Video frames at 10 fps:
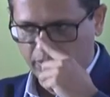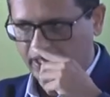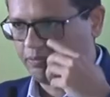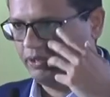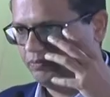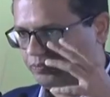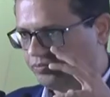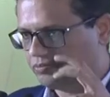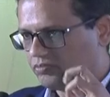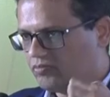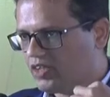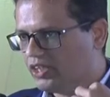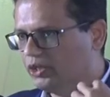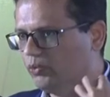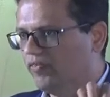but let me
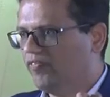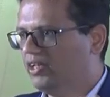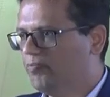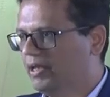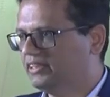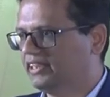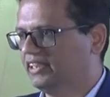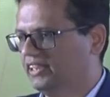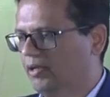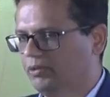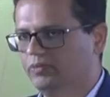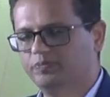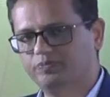give a very basic example.